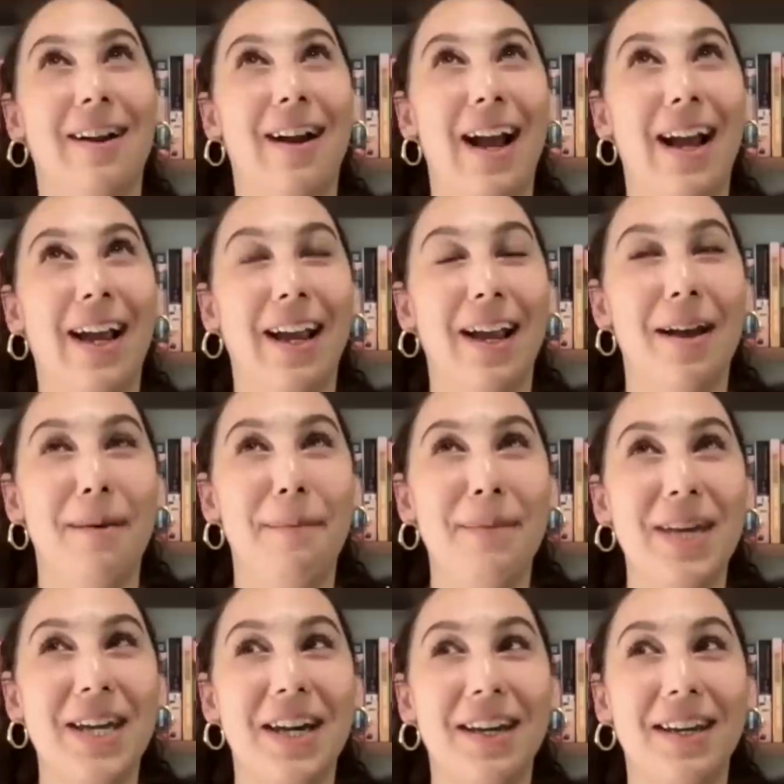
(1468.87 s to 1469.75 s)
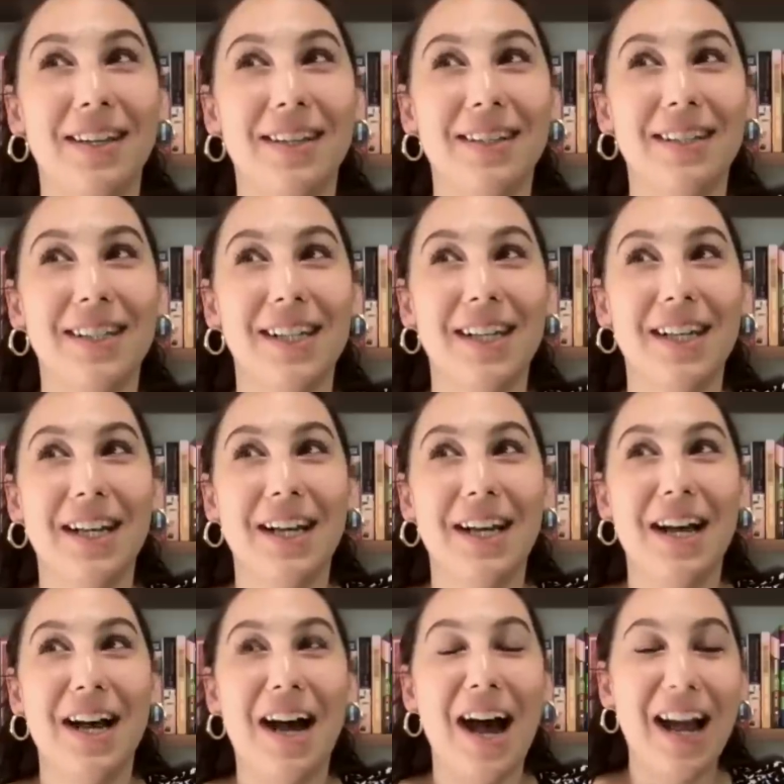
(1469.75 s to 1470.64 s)
cracking up, because
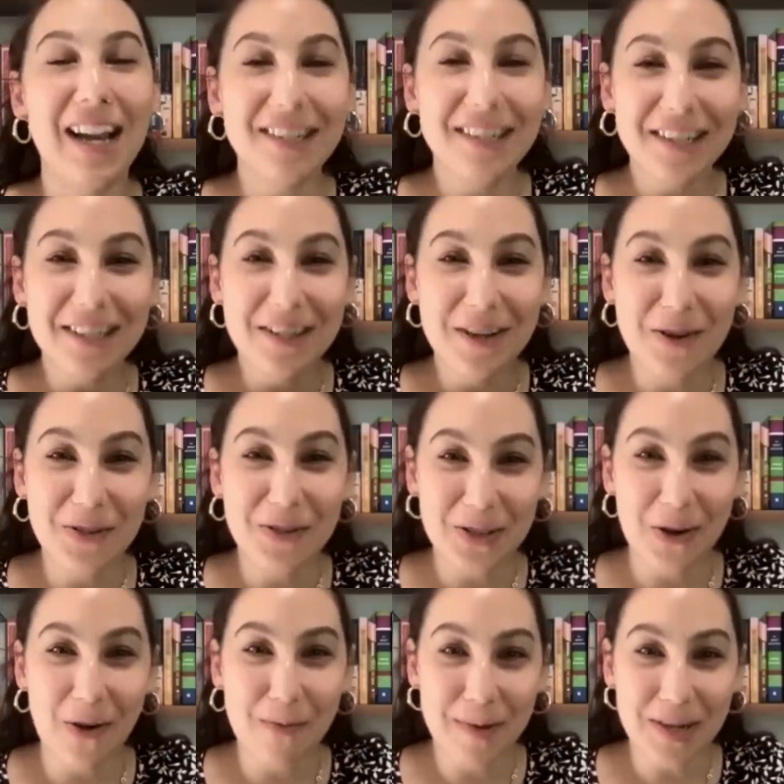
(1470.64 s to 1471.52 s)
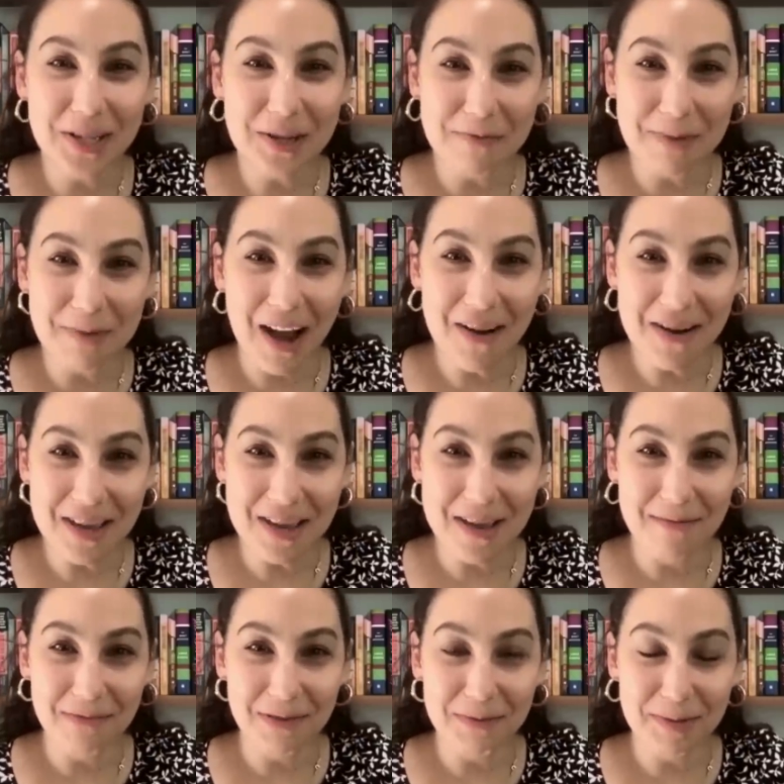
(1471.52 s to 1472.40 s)
I just know so much about
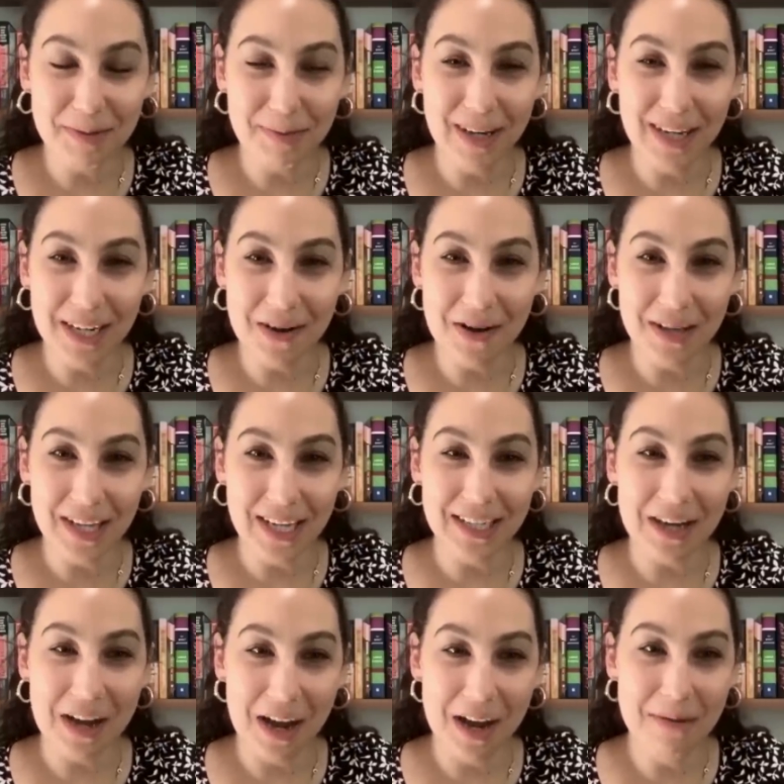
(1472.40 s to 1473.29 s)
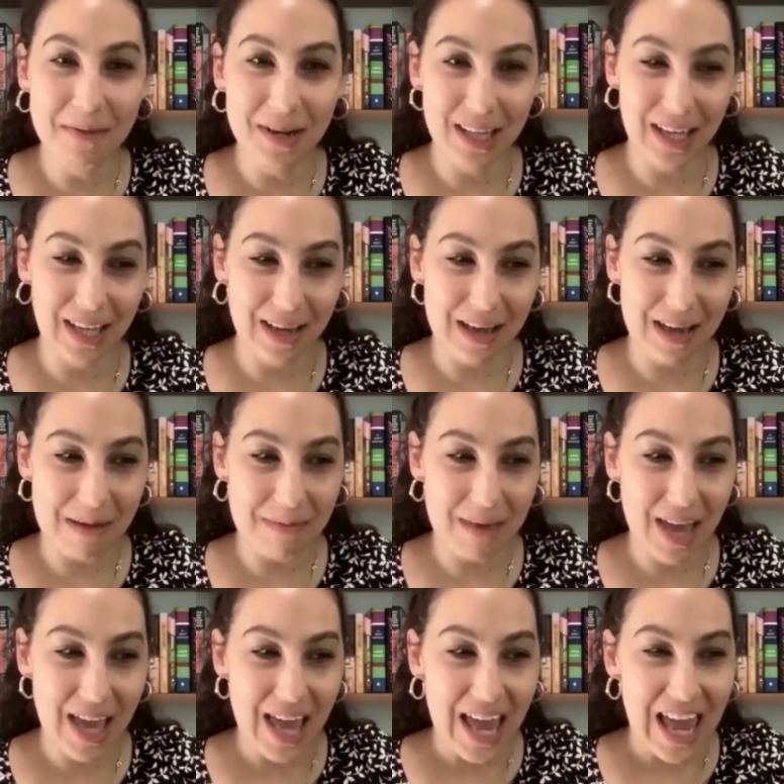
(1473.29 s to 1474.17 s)
him from spending all that time with
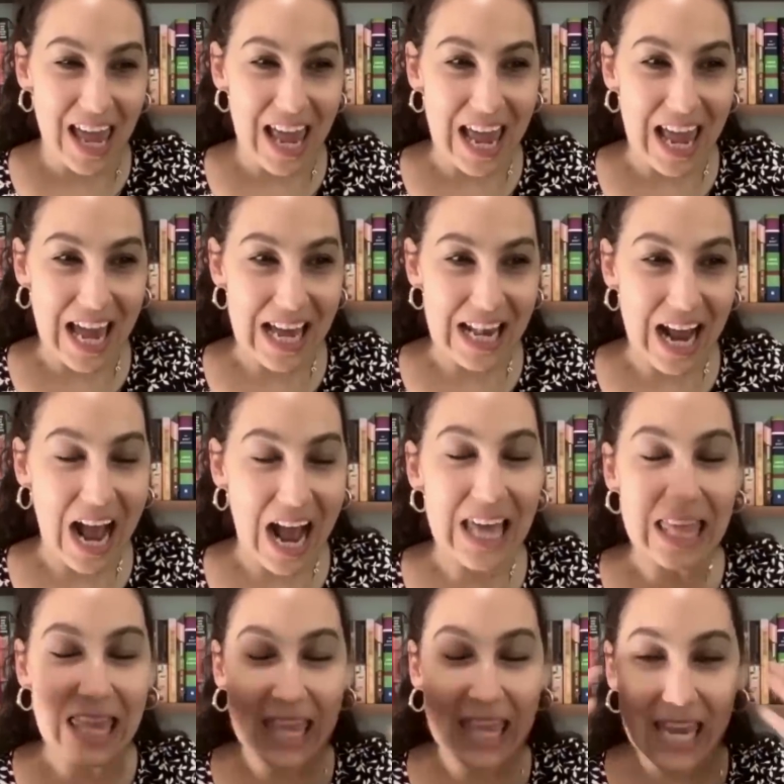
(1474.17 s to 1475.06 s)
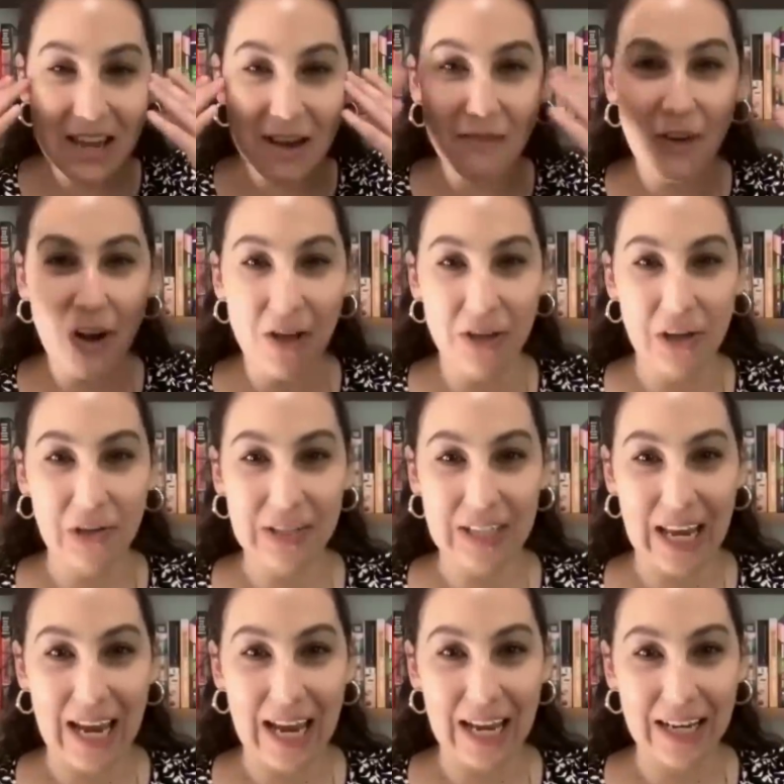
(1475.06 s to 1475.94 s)
him. And I think of all
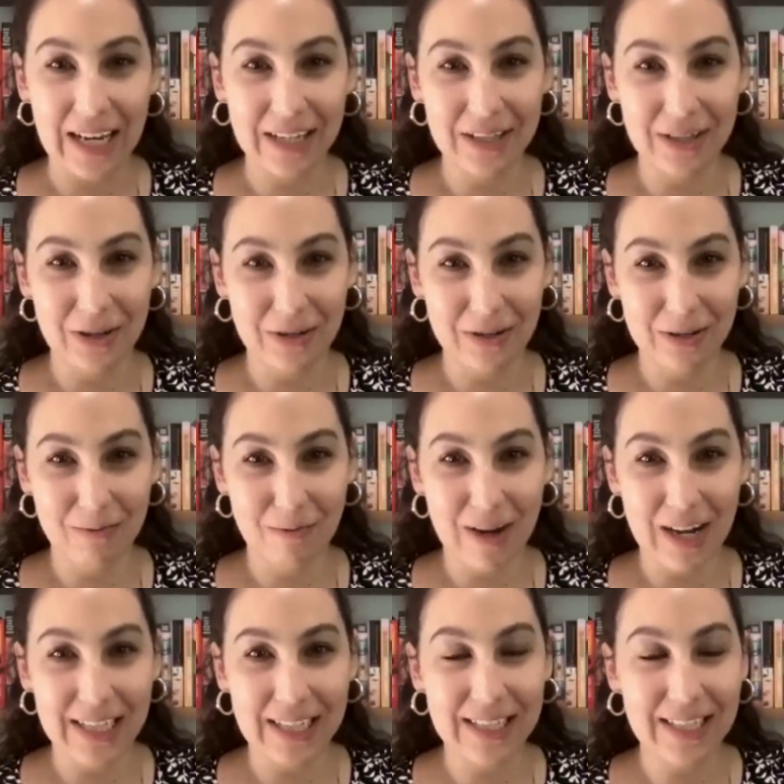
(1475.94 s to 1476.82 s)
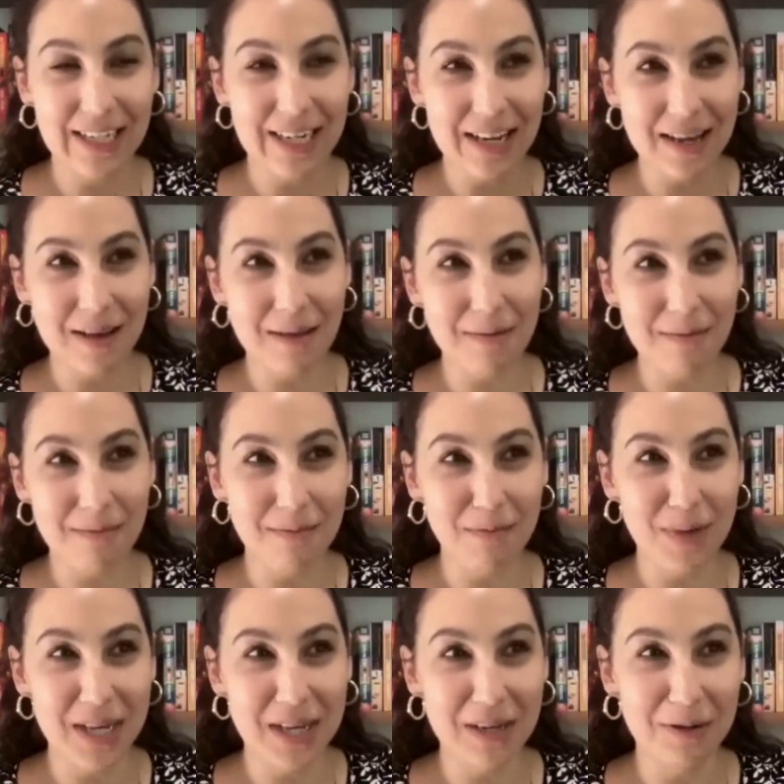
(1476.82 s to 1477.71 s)
those anecdotes when I see him
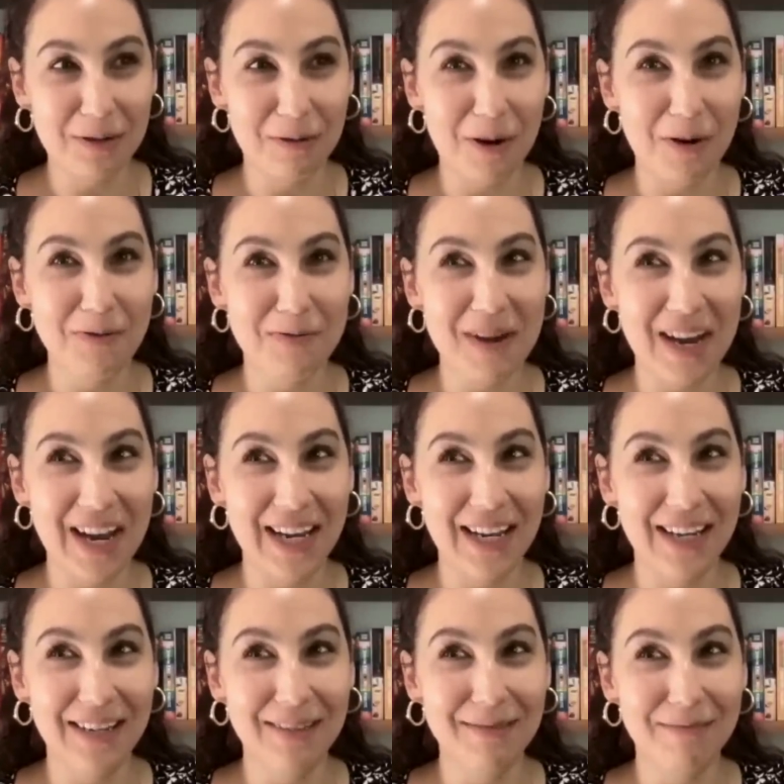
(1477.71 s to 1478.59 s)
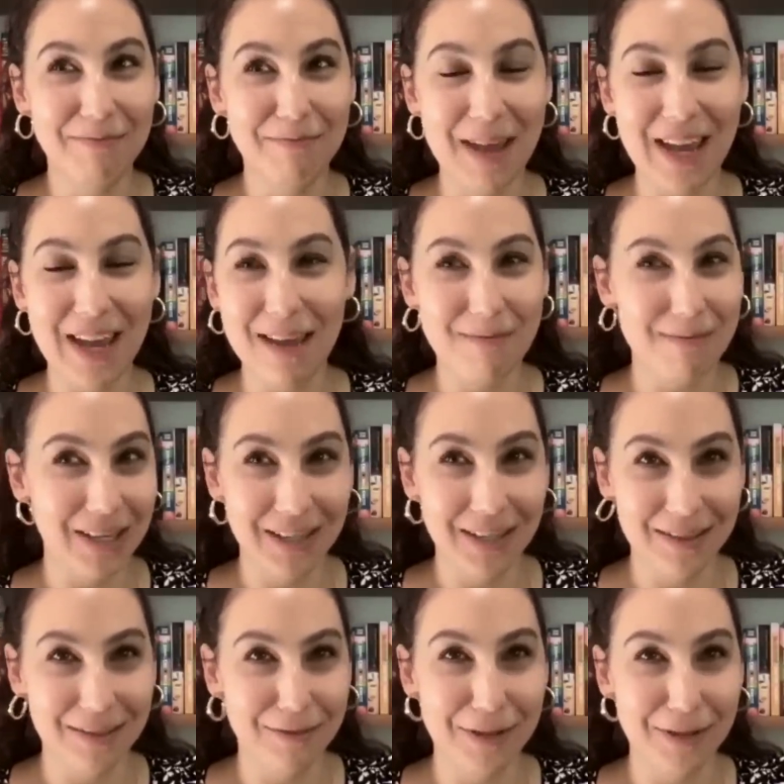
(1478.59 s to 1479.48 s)
being a grown man, making
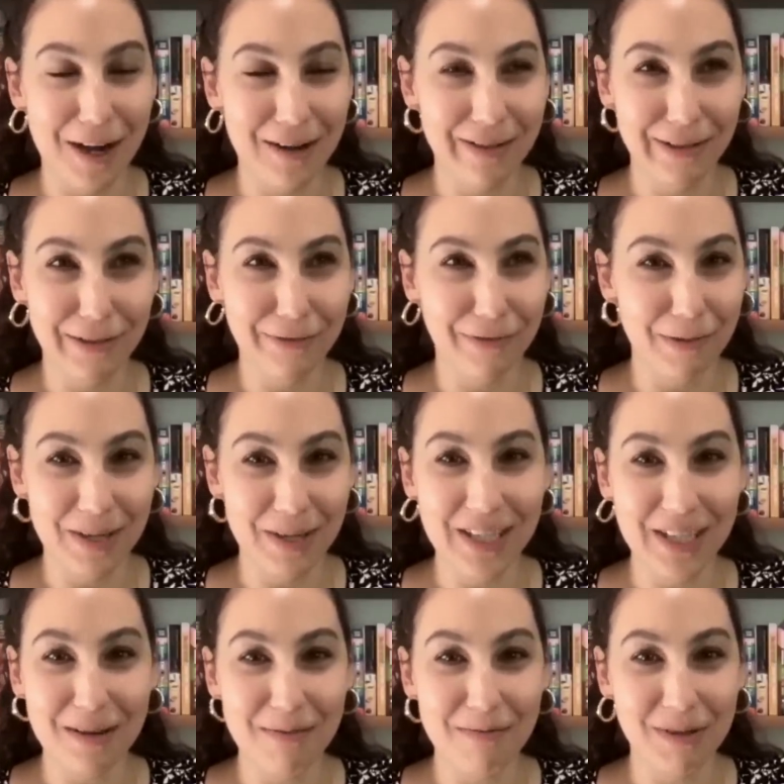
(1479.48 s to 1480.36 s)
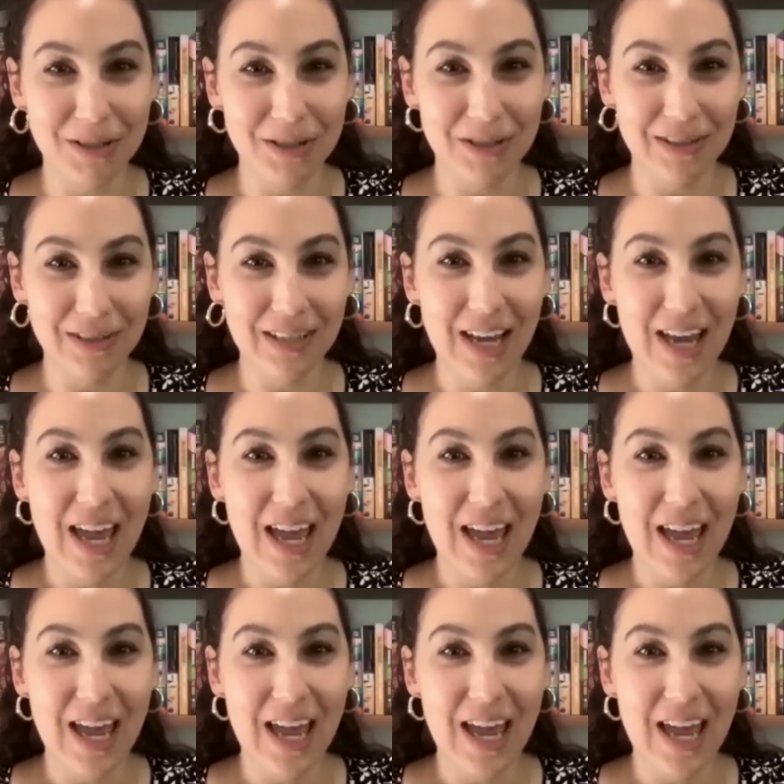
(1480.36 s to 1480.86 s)
millions of dollars from these commercials.